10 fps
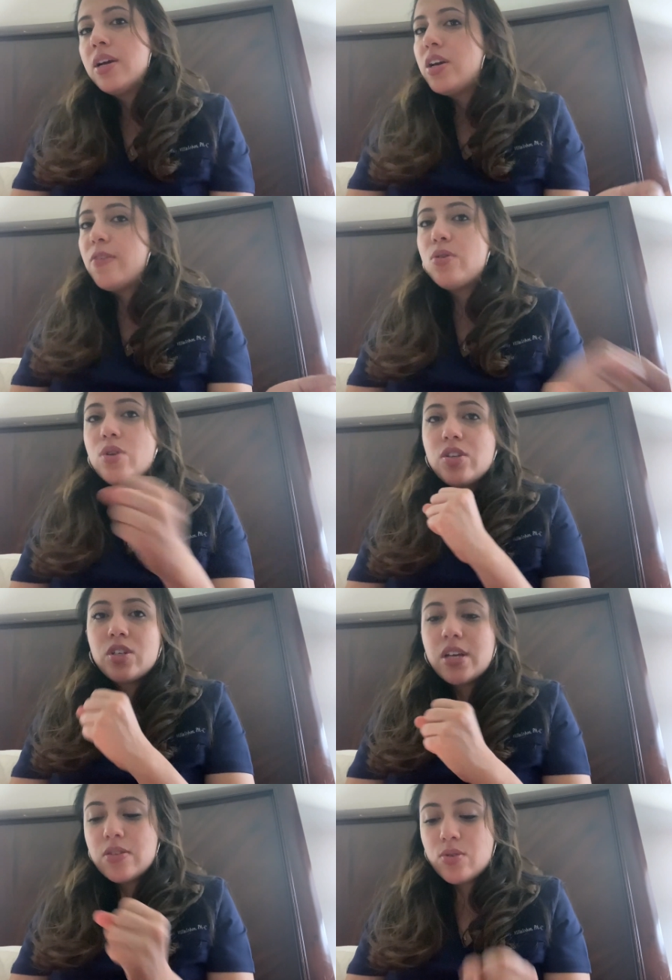If you need
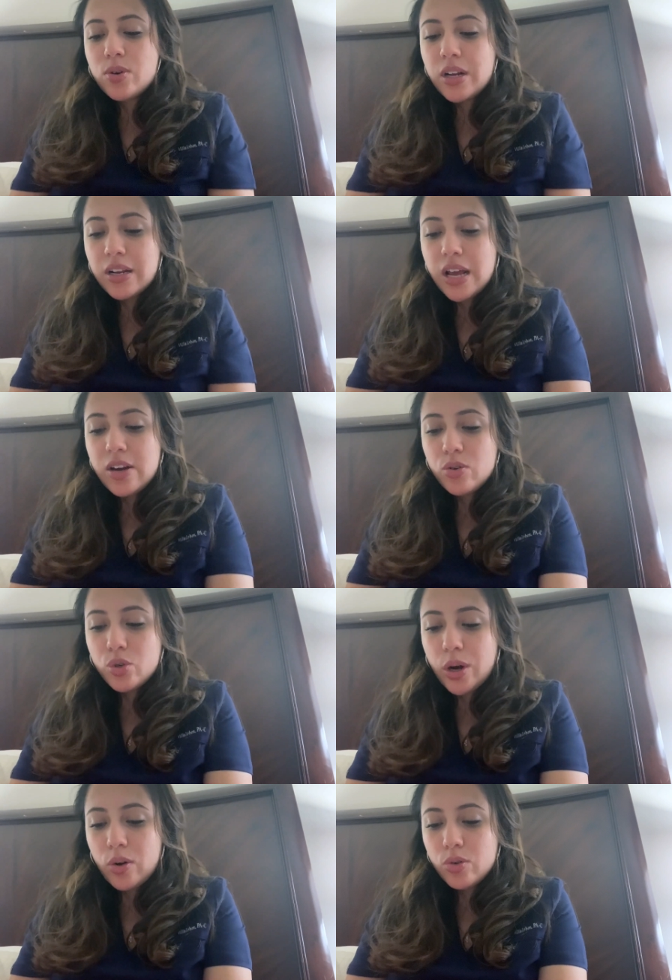to insert an
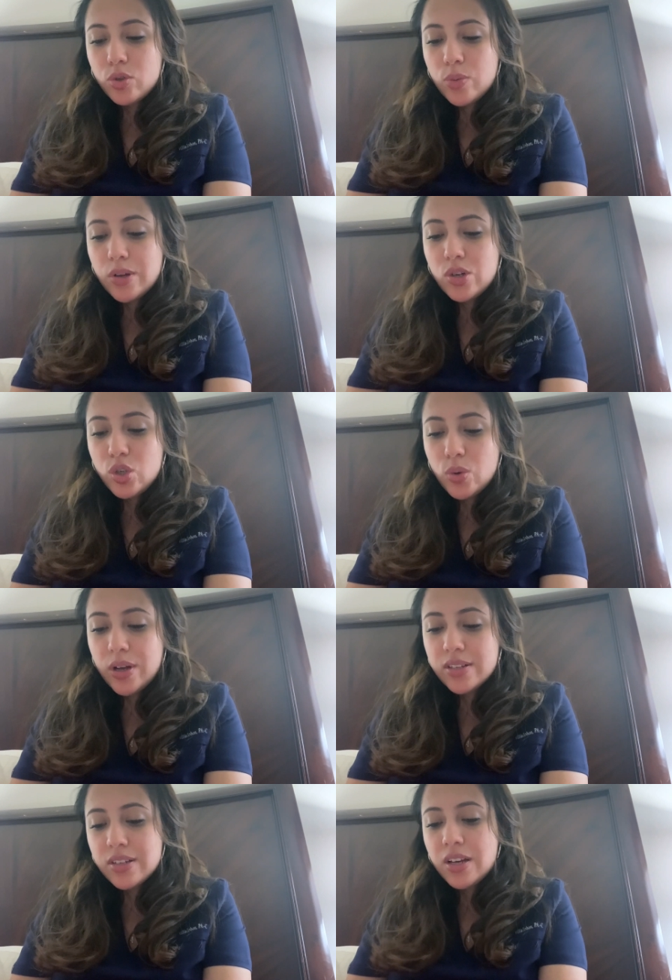endotracheal tube, then do
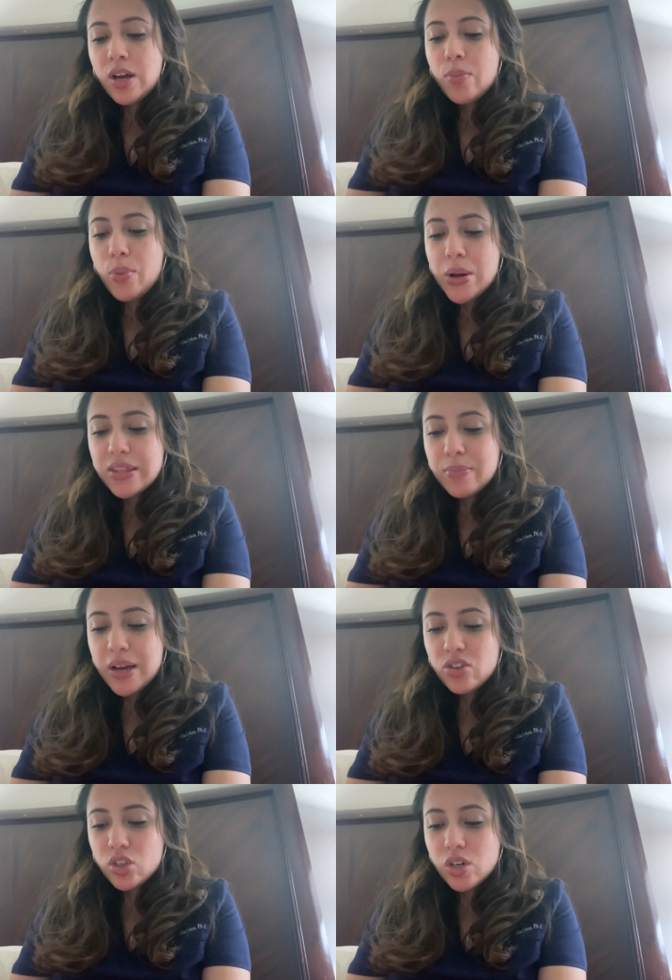it. Put the
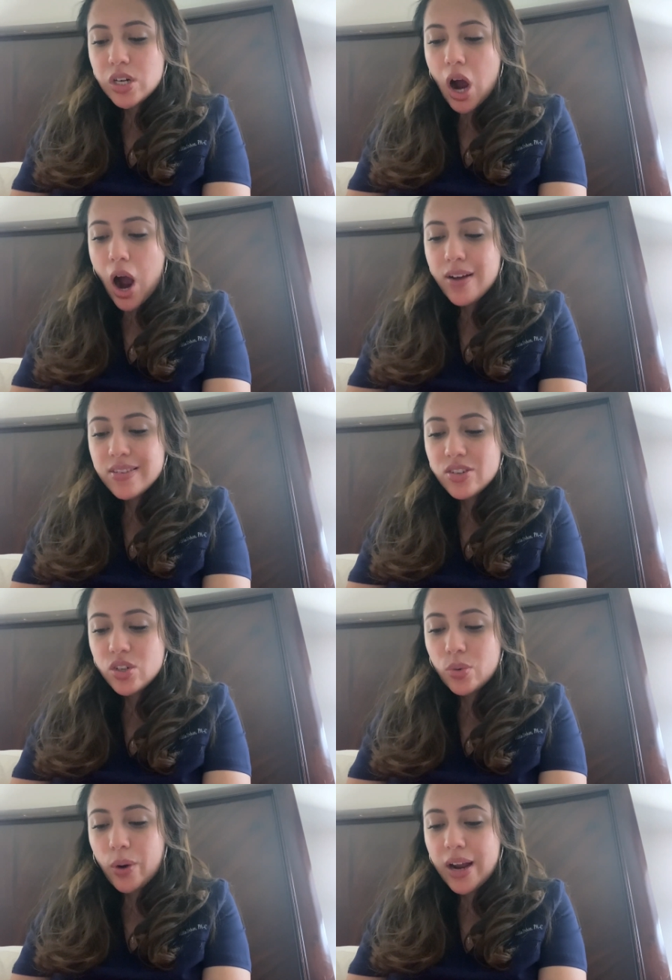patient on
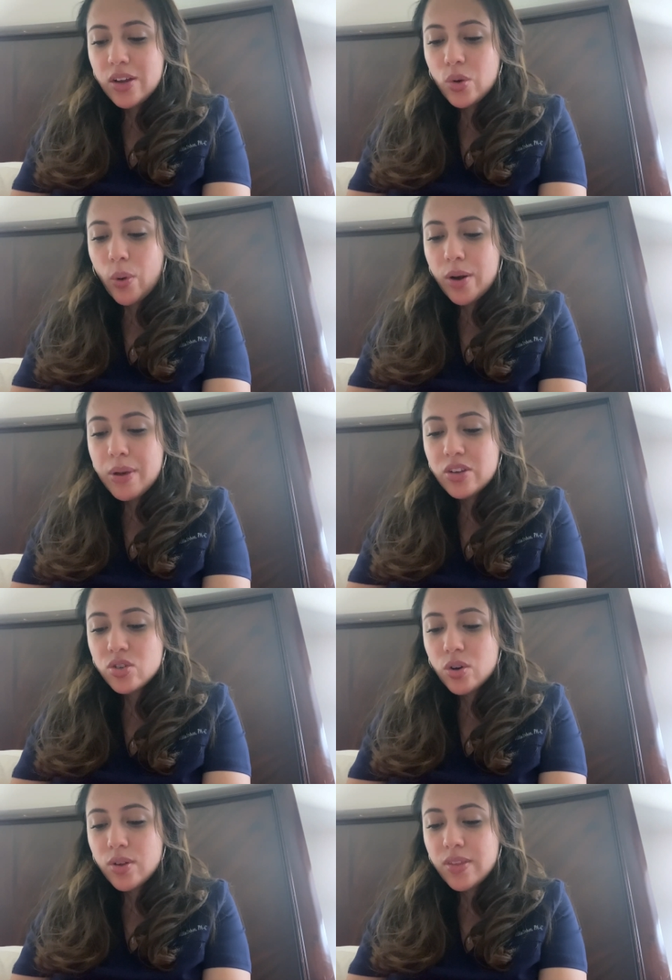oxygen, right? You want to make
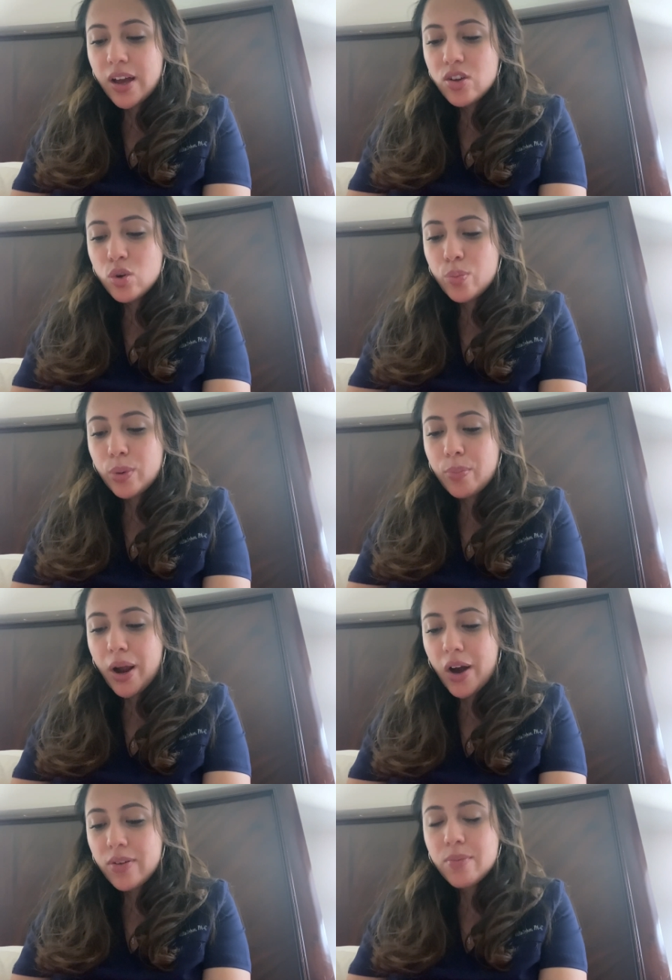sure that you
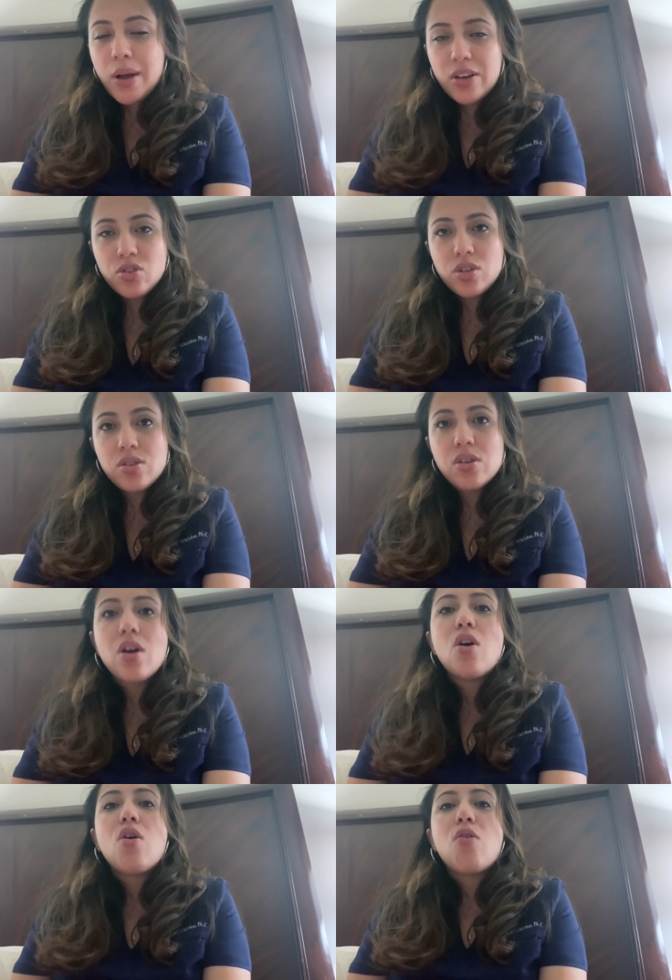prepare the patient
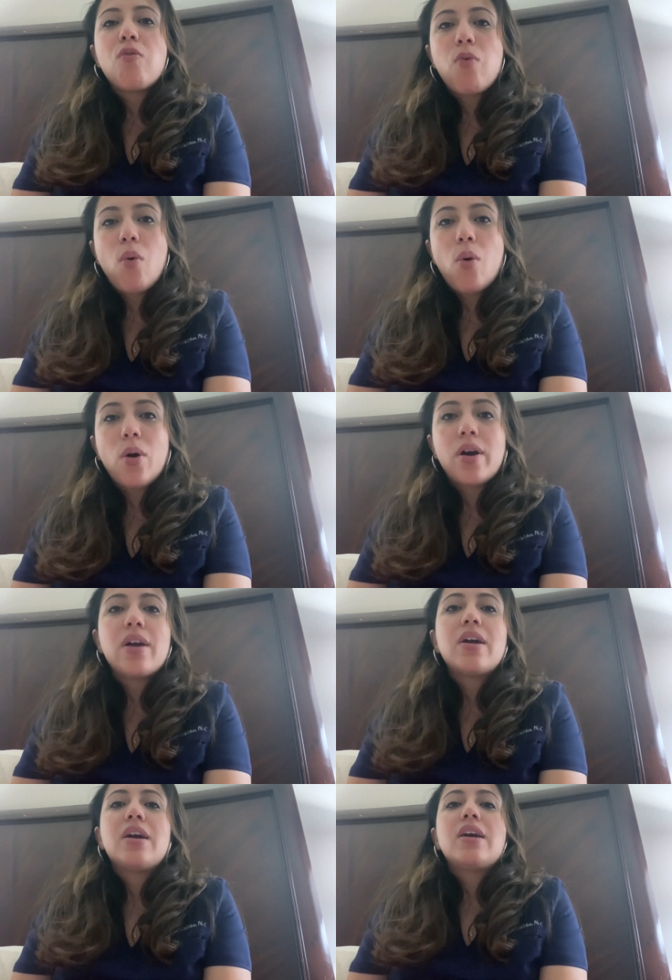for
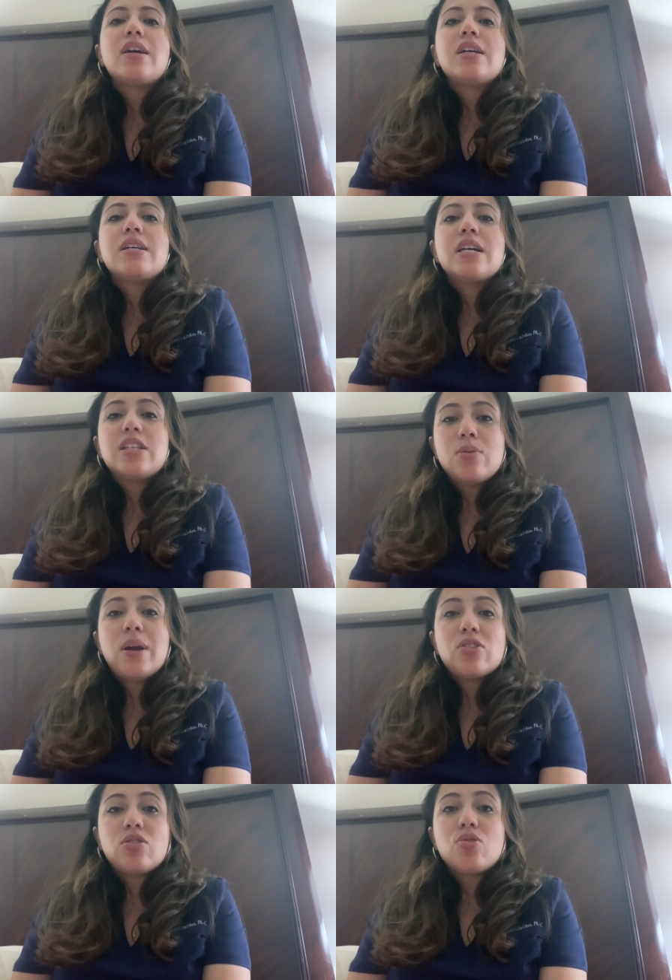
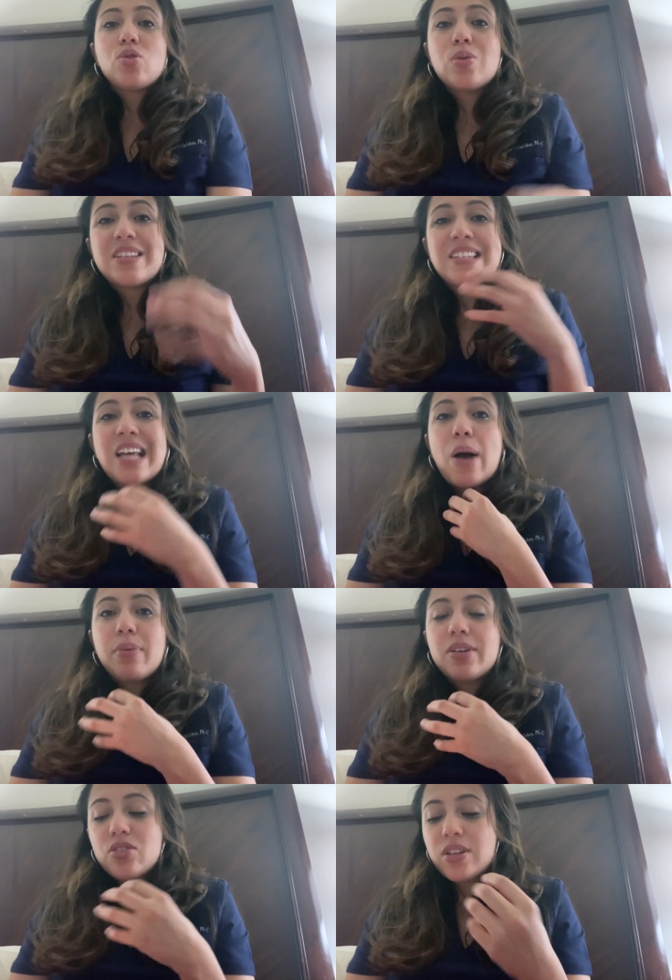intubation. So you
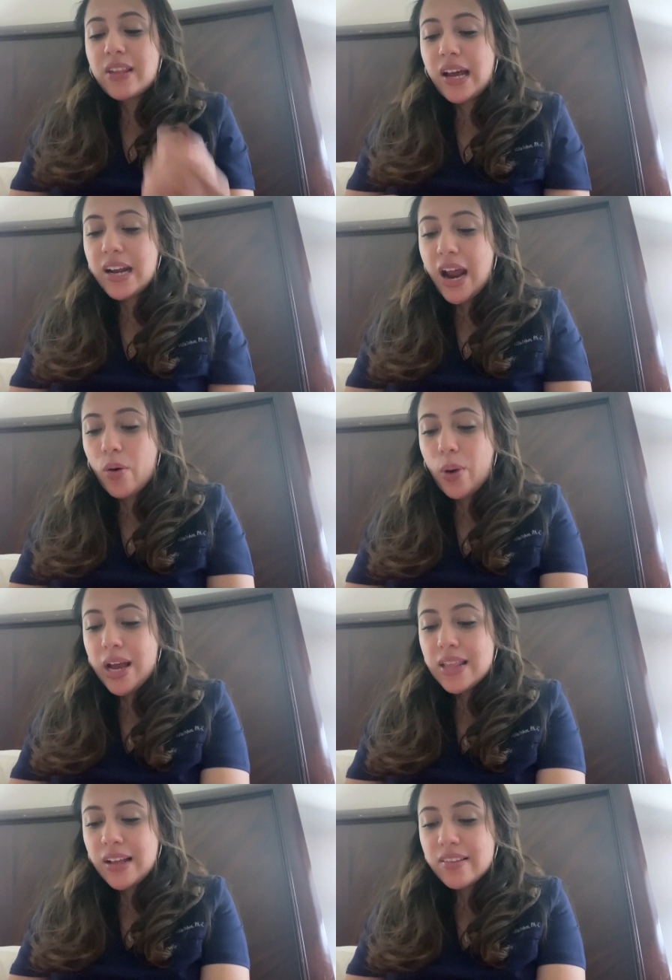establish that airway,
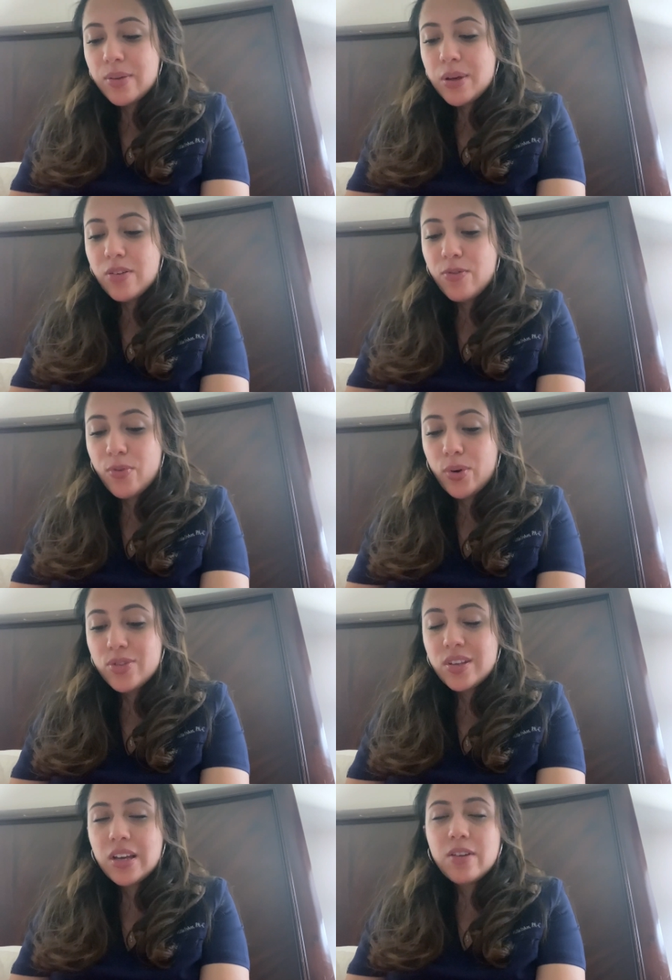and that's going to be the first
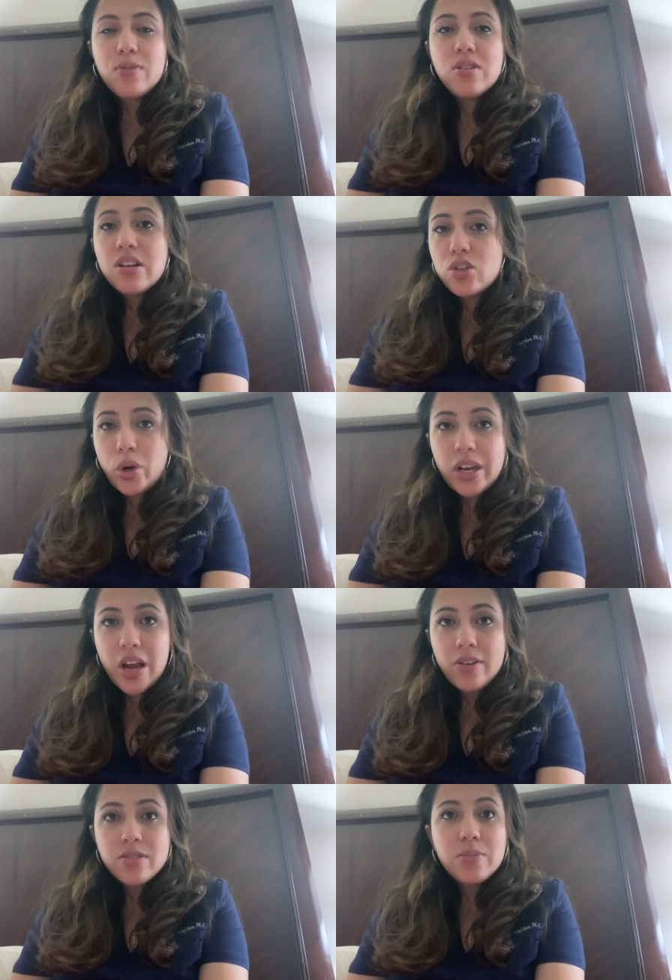thing. If you need a
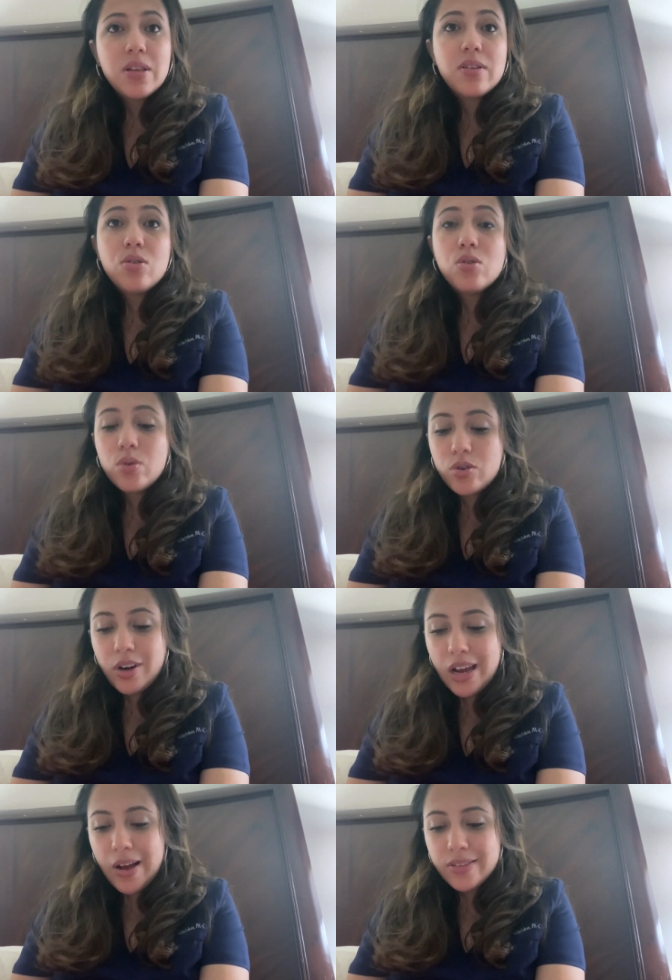tracheostomy, then you do a
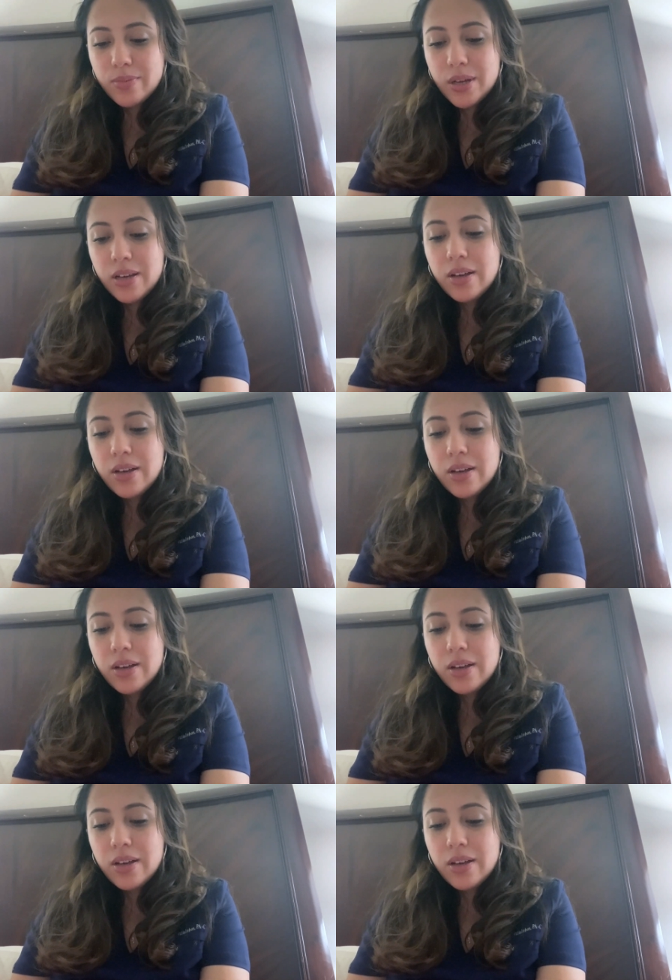tracheostomy.